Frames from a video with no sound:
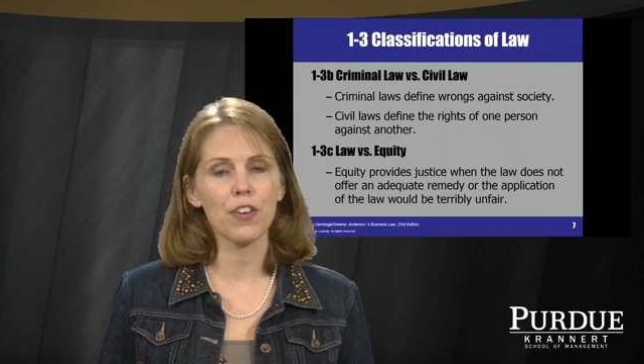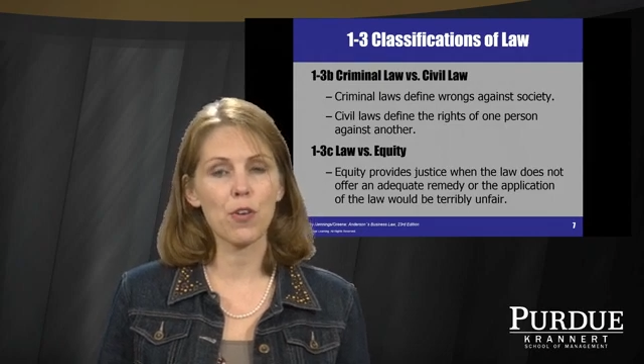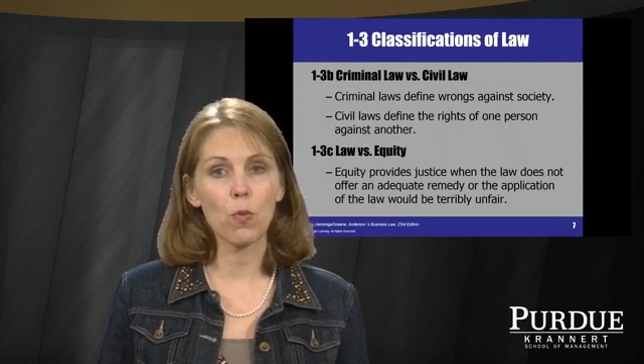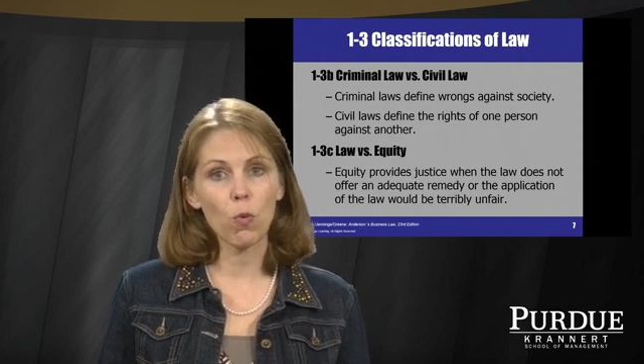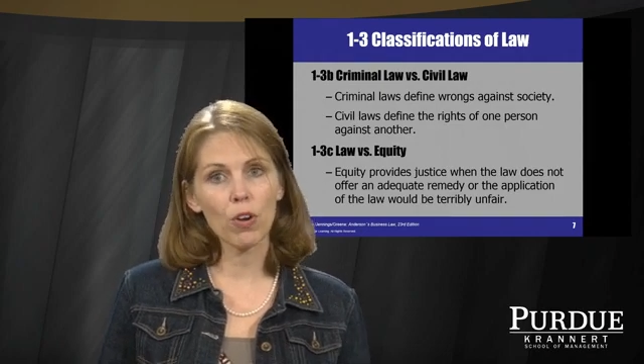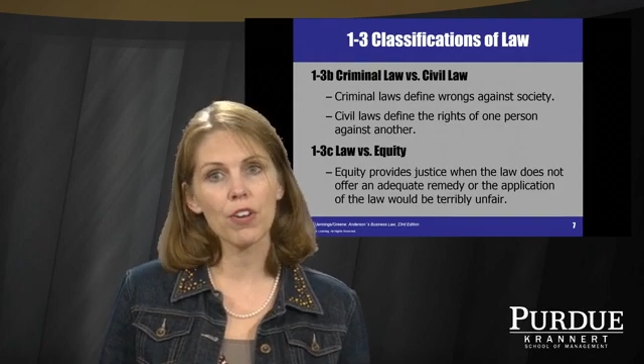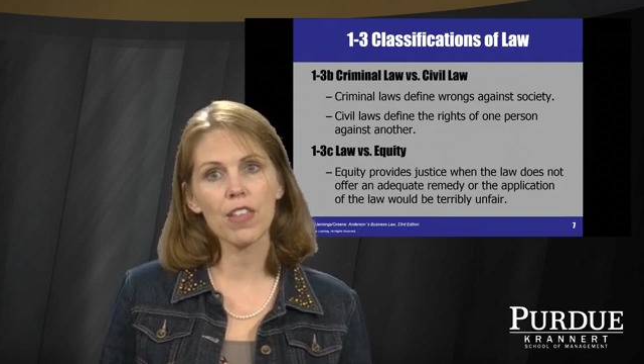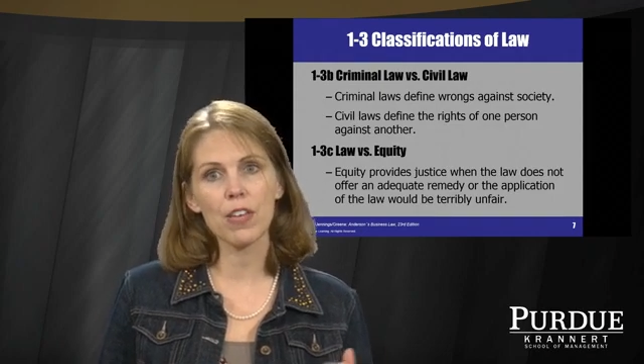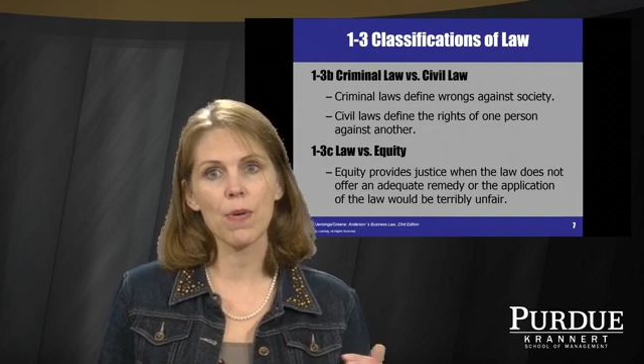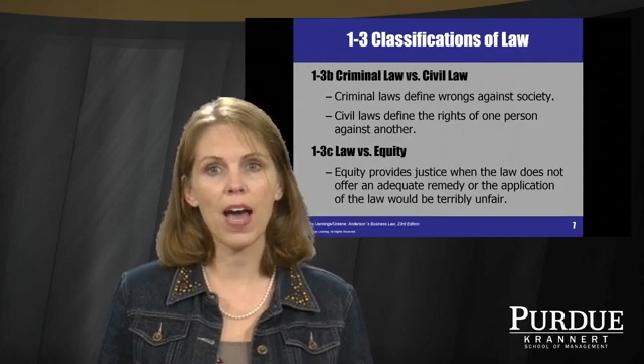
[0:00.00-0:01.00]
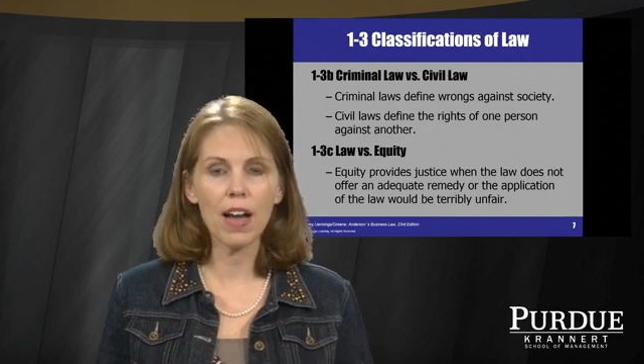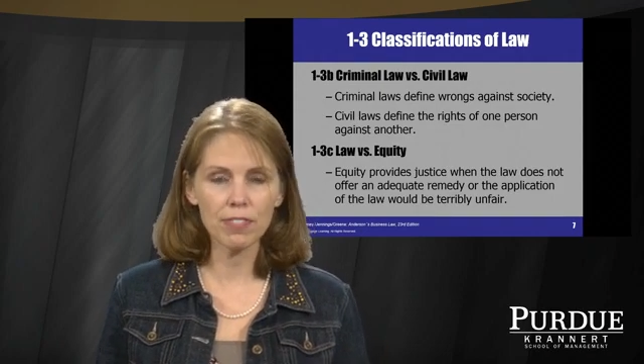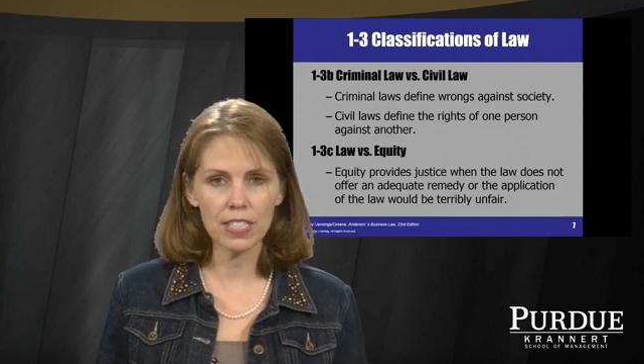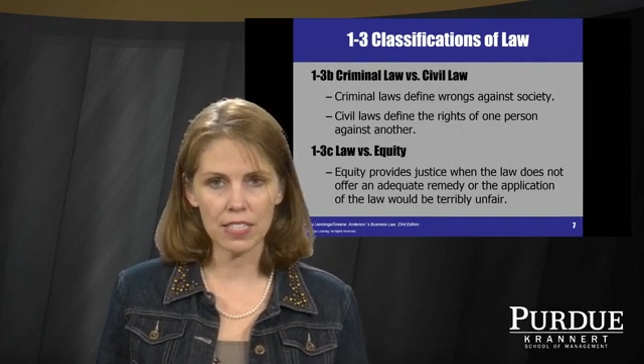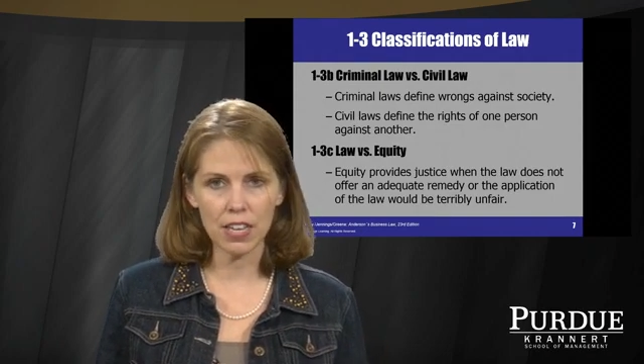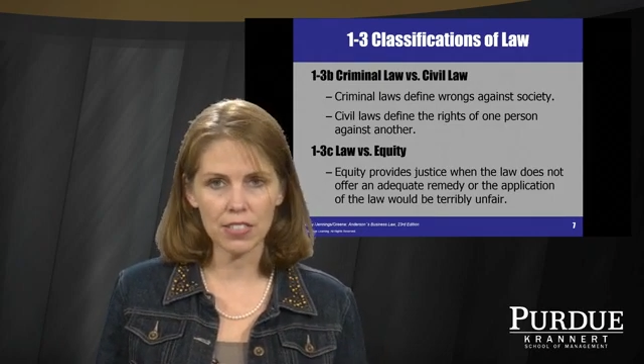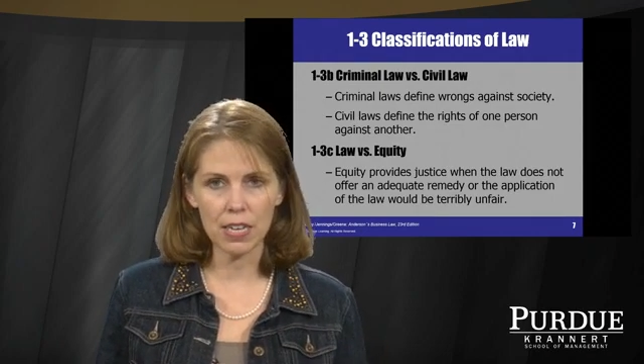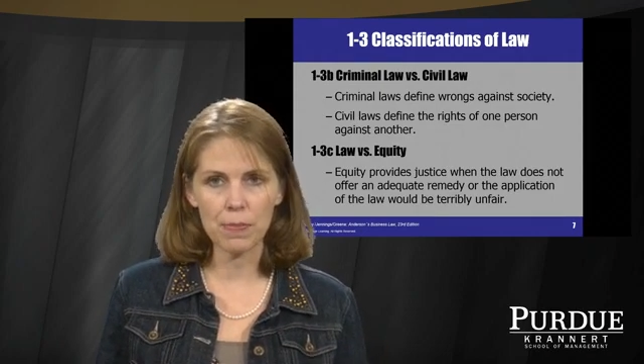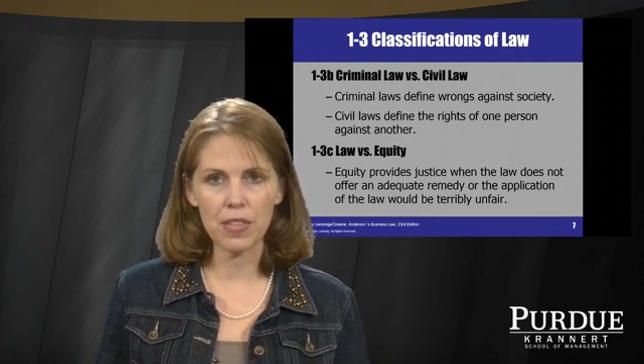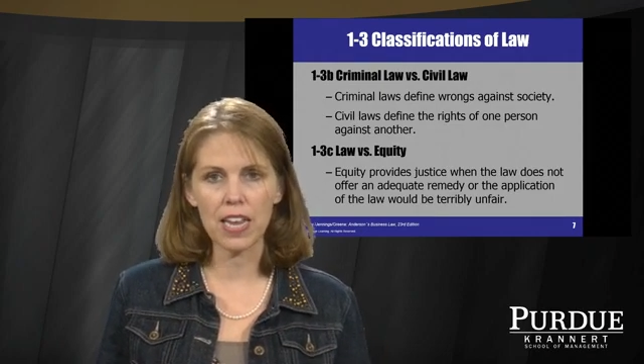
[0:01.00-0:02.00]
an order that you have to sell
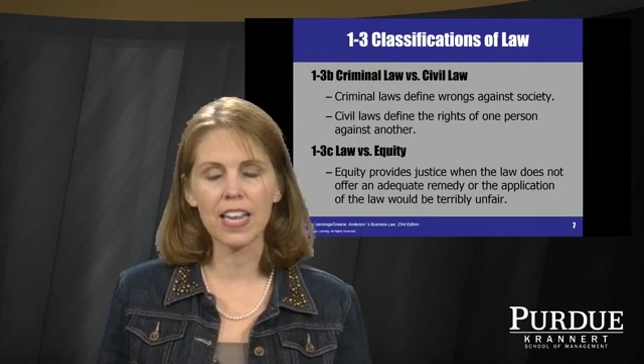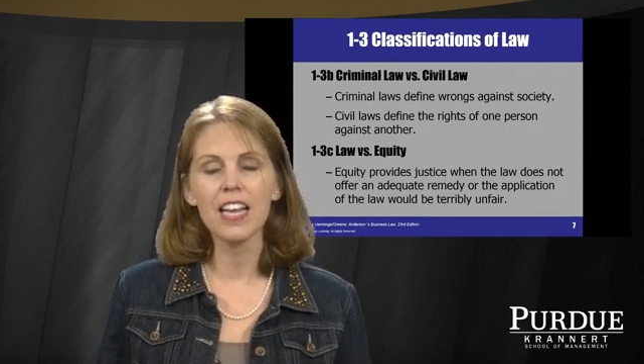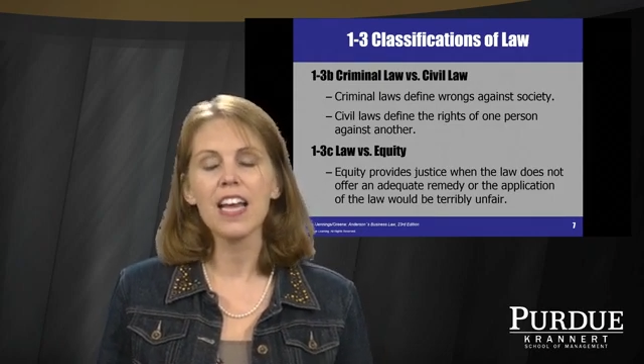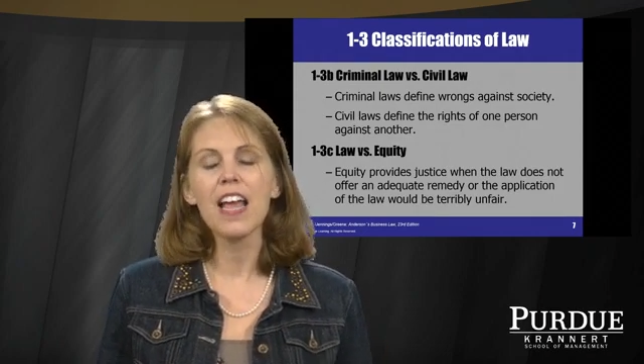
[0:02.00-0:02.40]
something